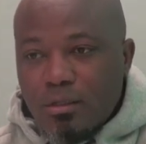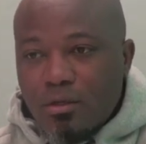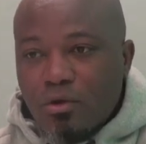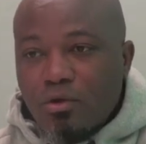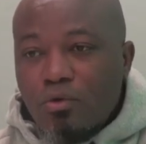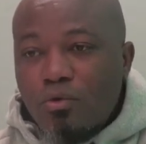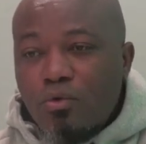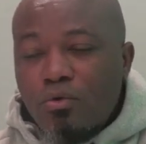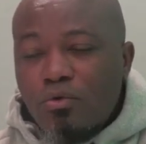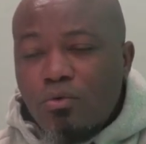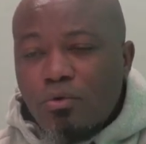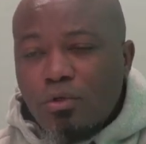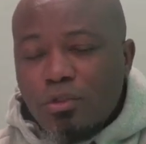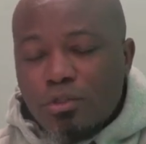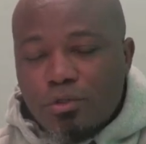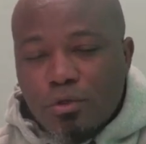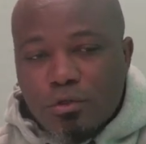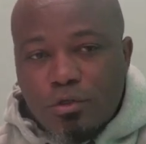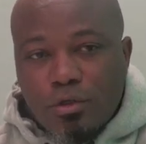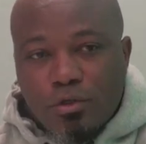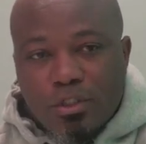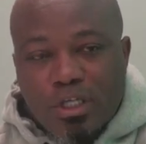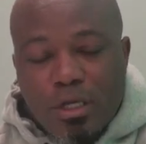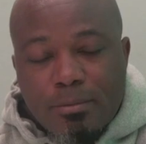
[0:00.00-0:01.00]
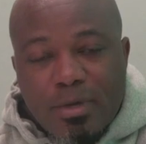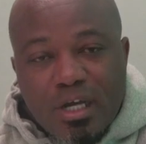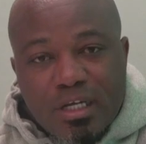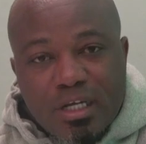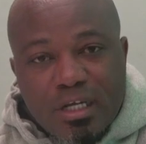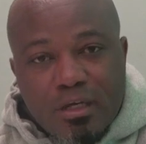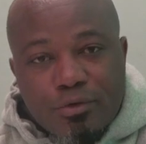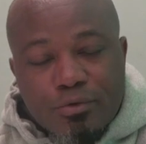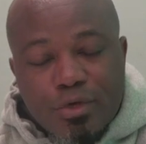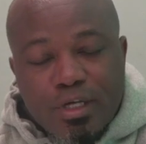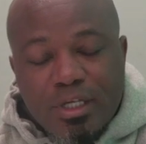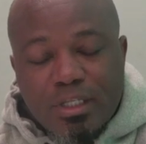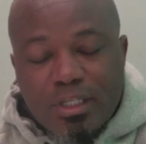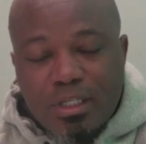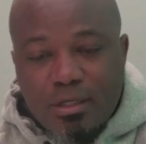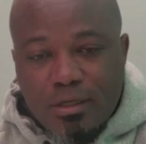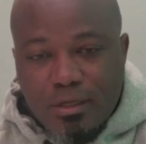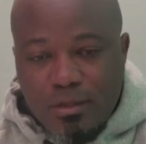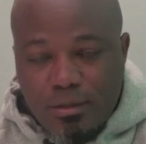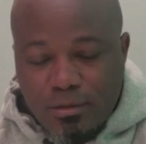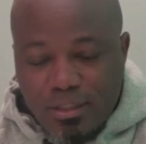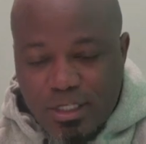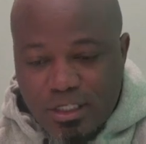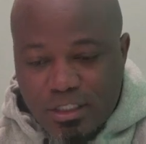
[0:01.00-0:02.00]
Who should use a marking grid?
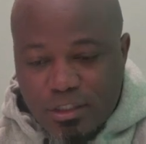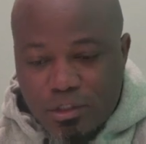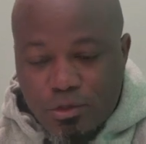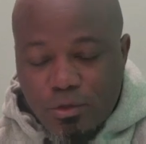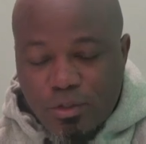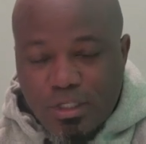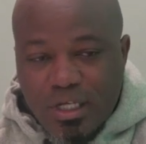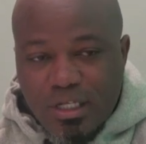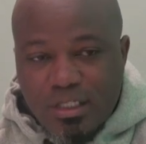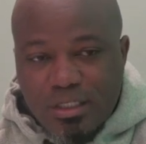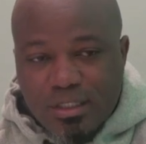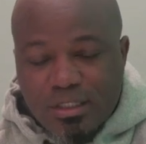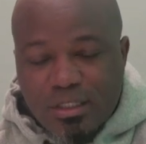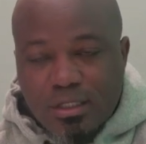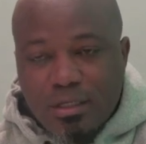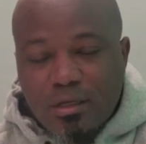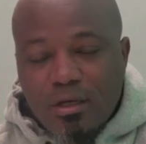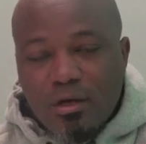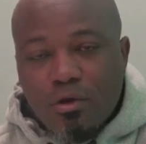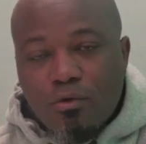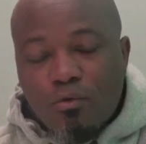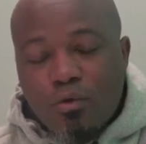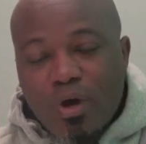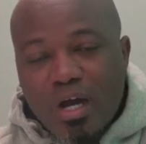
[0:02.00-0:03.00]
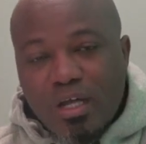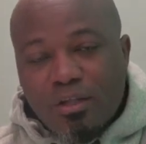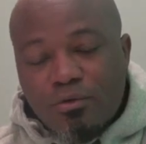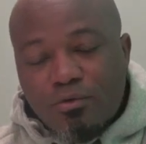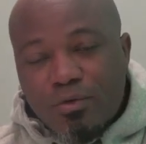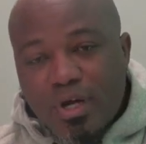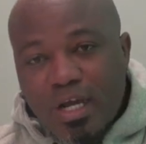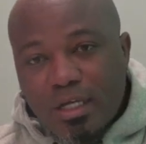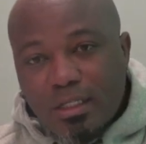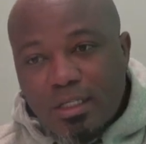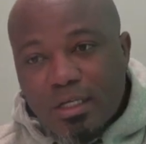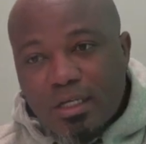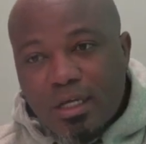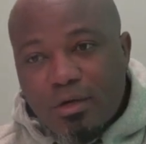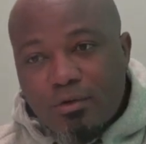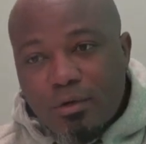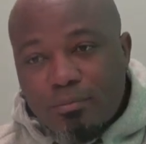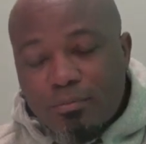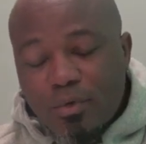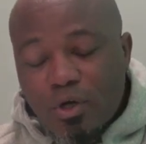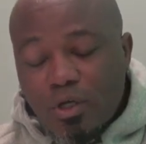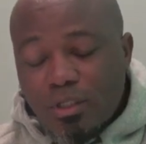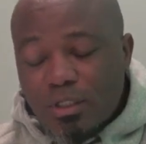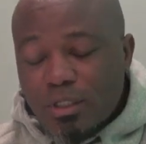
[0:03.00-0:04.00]
The students while writing a
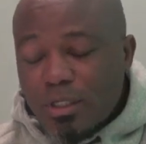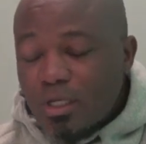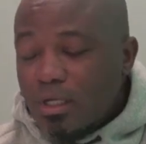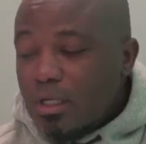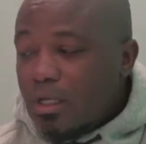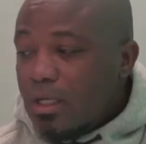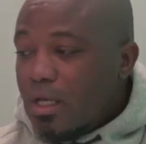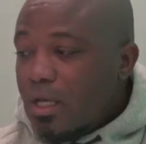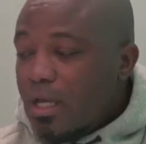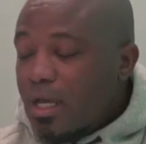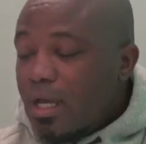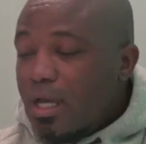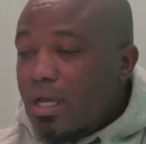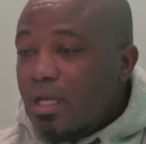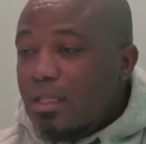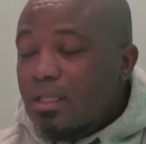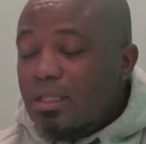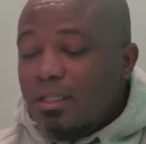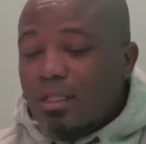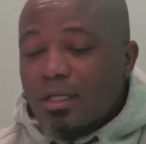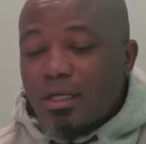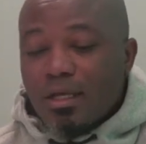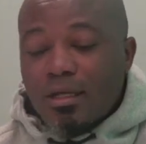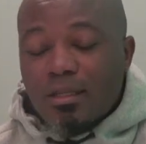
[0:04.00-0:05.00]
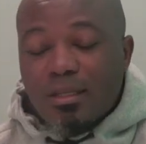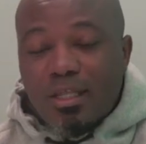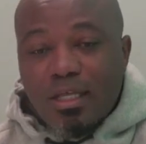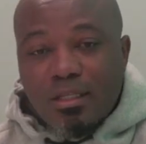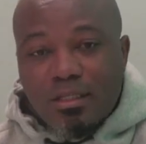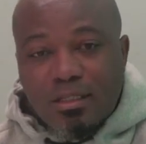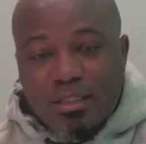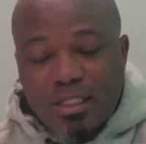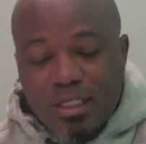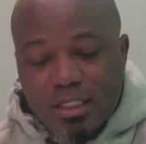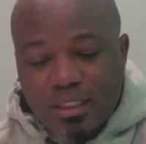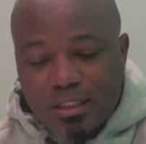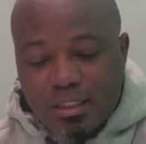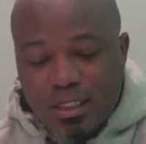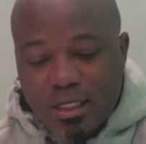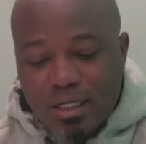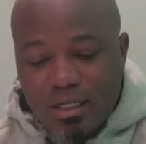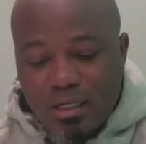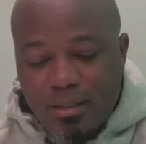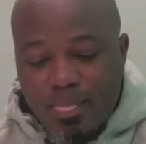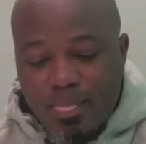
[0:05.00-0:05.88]
report and the teacher